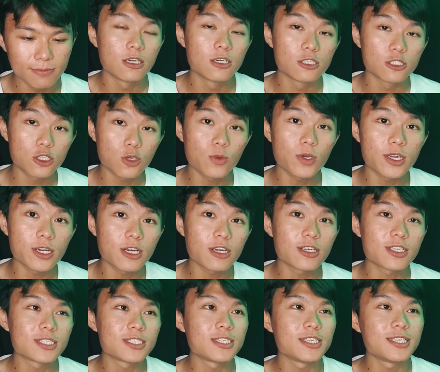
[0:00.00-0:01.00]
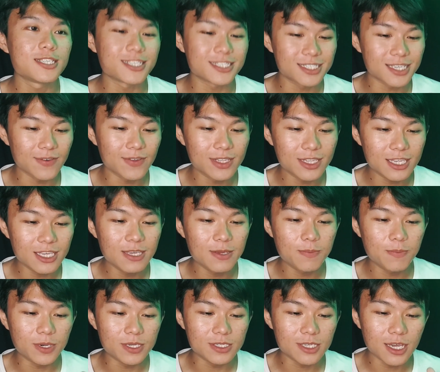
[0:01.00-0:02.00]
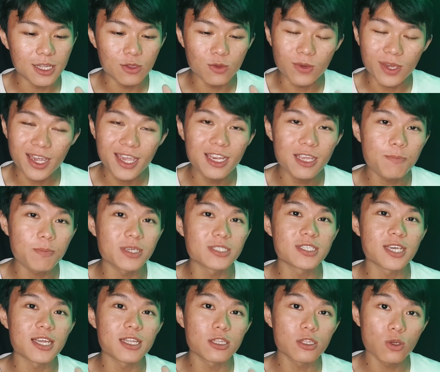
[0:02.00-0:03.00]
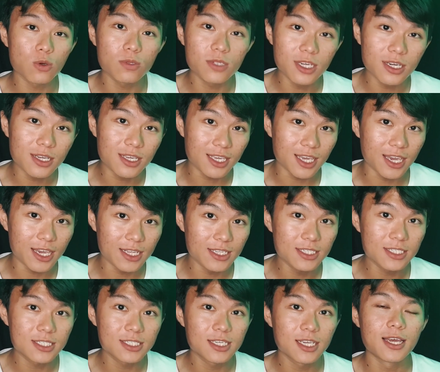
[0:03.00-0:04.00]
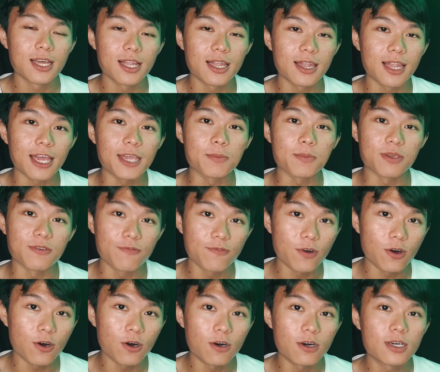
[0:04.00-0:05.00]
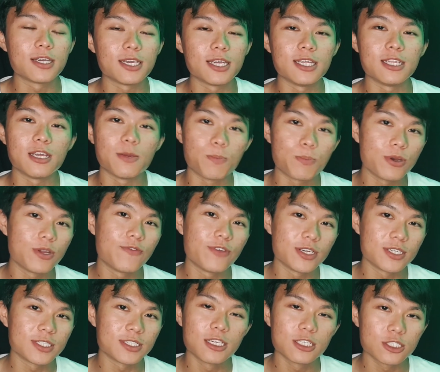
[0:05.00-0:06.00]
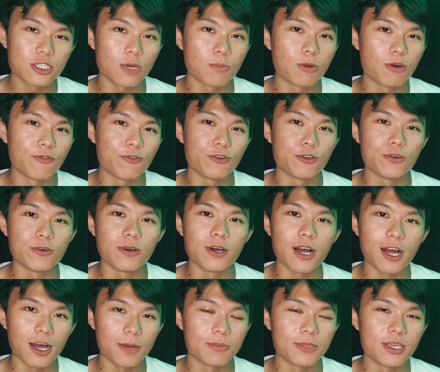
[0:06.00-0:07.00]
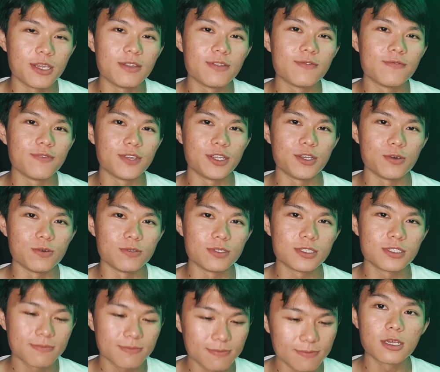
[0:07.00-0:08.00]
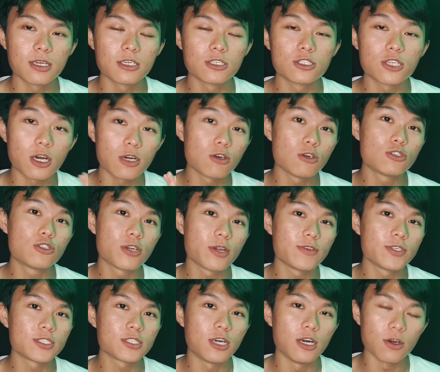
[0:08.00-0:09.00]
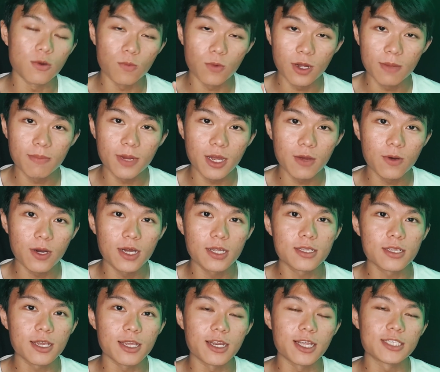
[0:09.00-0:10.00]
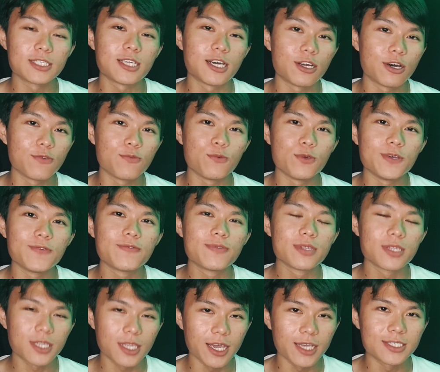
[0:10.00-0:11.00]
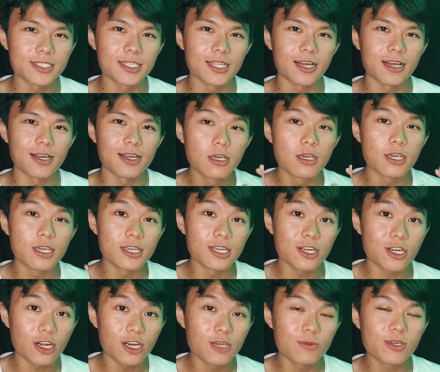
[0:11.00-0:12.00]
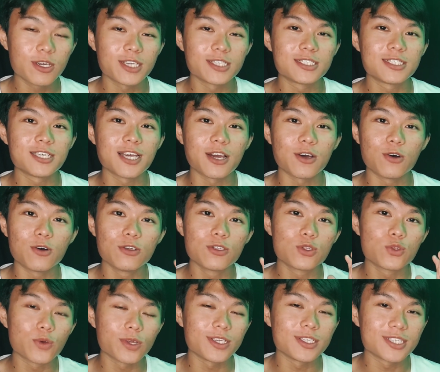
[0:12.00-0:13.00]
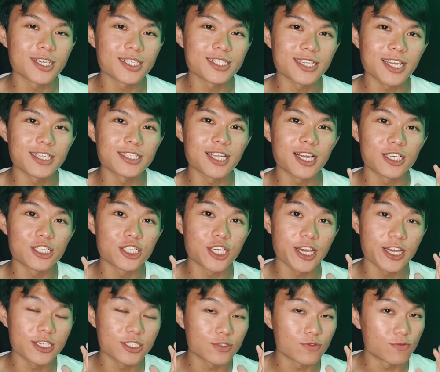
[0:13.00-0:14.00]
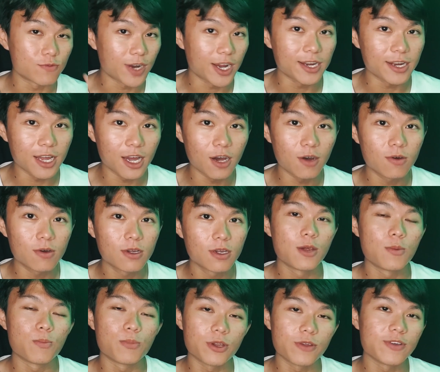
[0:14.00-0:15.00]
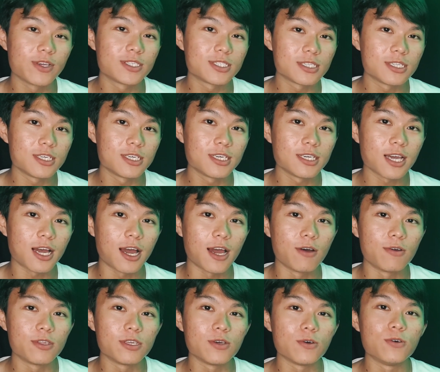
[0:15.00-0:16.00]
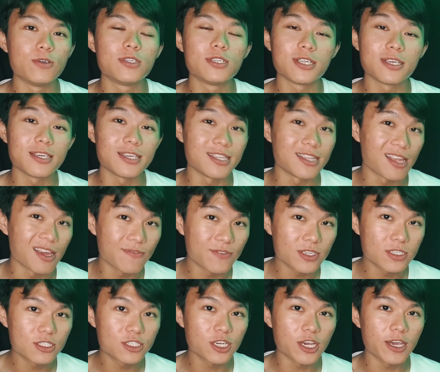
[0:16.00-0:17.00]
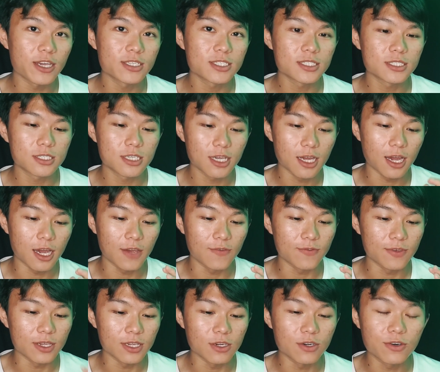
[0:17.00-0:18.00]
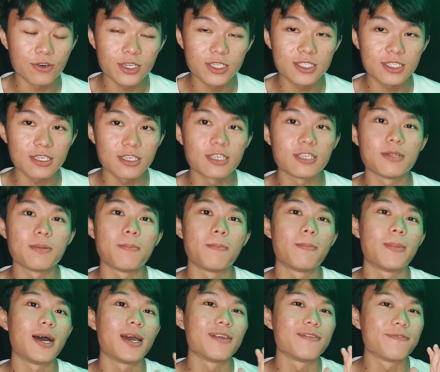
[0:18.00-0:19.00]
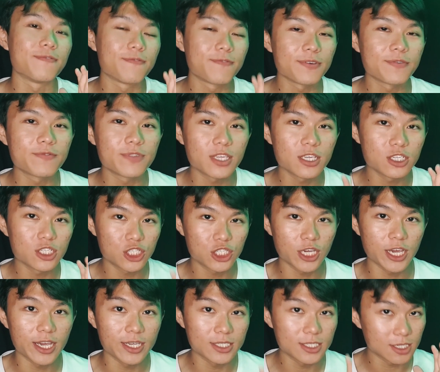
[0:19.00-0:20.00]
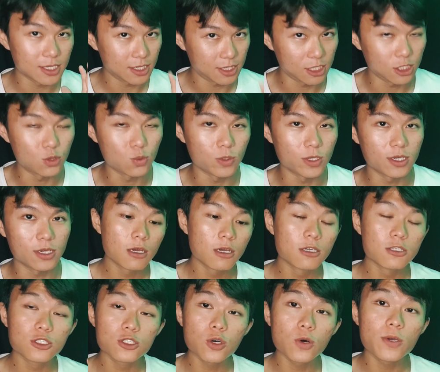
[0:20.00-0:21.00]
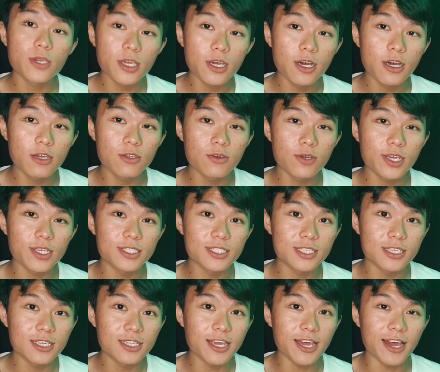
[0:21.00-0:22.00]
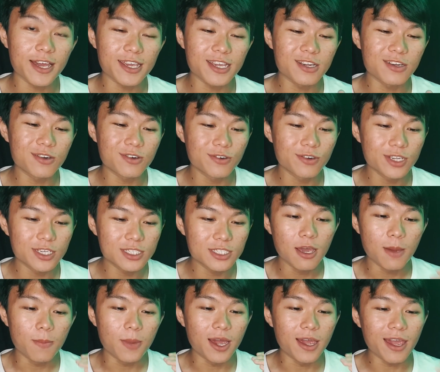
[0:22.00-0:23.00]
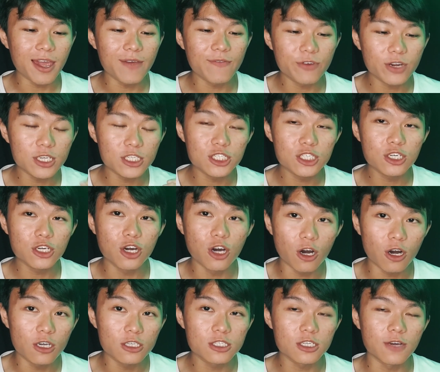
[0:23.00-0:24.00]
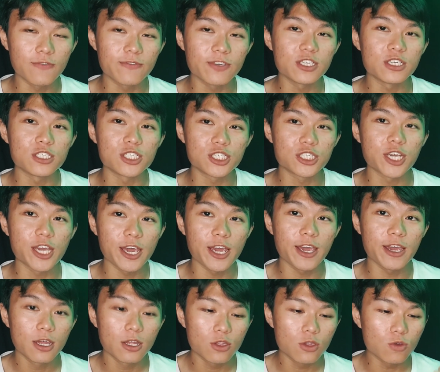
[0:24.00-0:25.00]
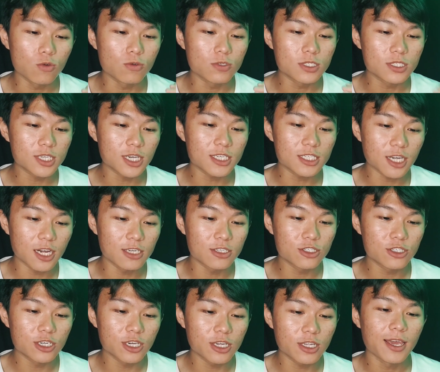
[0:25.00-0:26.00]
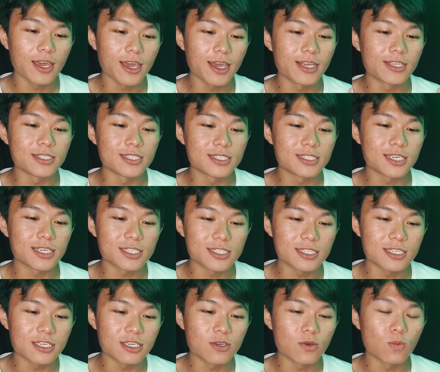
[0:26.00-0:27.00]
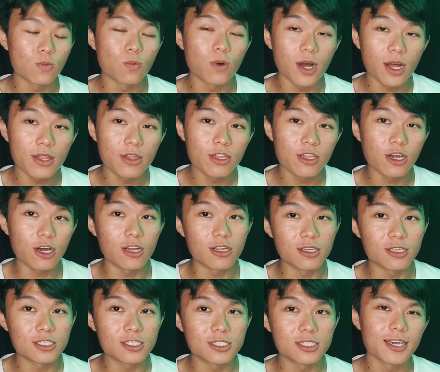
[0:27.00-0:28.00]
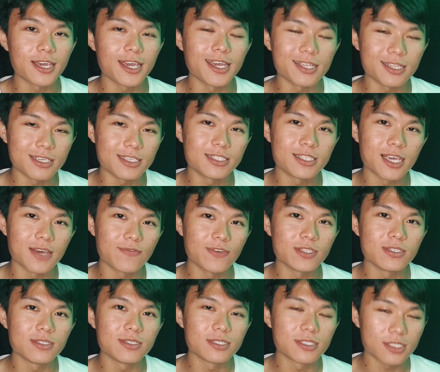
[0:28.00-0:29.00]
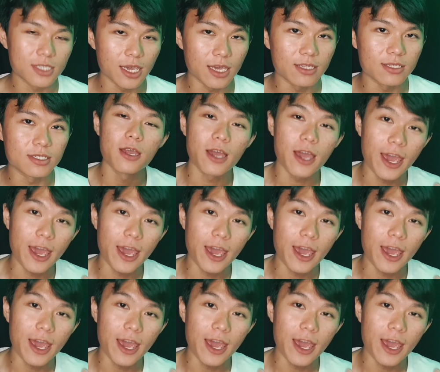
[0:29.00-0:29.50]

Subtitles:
So we're not going to see the 70% to 80% total gains like before in the previous stock portfolio update videos. So I'll go through every stock one by one, and let's start off with Tesla. In the column, you can see I own 26 Tesla shares right now. Previously, I only owned 11 shares. I've increased it by 15 shares this week. So here you can see that I increased my average cost of each share to $661.87.